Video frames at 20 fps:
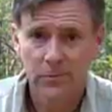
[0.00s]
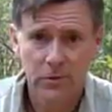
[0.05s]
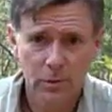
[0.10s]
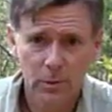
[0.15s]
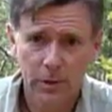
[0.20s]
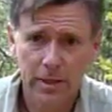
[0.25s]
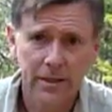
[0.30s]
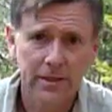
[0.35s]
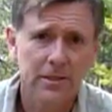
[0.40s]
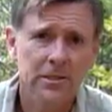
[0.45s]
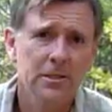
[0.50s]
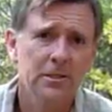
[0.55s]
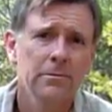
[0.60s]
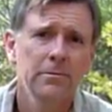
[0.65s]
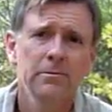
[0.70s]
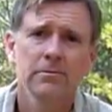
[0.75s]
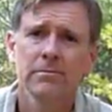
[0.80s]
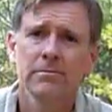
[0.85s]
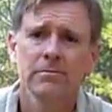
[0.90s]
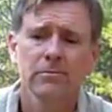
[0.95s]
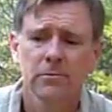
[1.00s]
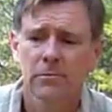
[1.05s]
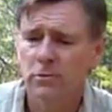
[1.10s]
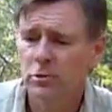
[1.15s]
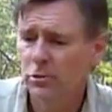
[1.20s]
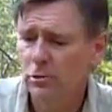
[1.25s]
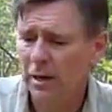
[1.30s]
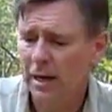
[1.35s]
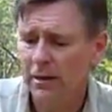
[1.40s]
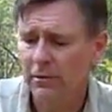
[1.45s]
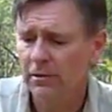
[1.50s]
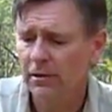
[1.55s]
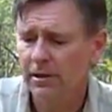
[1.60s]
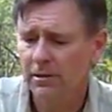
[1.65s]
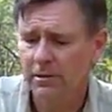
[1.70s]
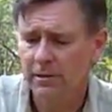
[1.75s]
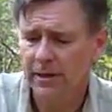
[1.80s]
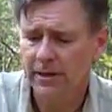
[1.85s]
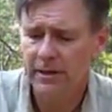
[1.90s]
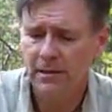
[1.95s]
twigs, ground
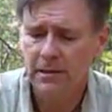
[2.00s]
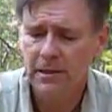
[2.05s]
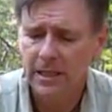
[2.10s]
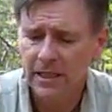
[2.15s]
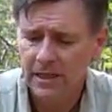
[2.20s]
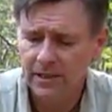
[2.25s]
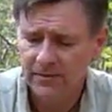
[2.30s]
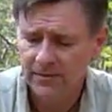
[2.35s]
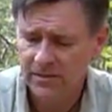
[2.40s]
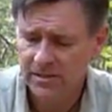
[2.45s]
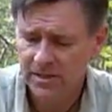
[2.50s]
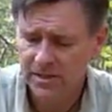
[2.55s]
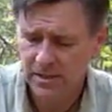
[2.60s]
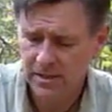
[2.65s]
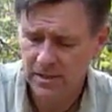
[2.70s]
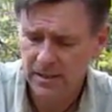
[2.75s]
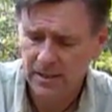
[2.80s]
litter like leaves,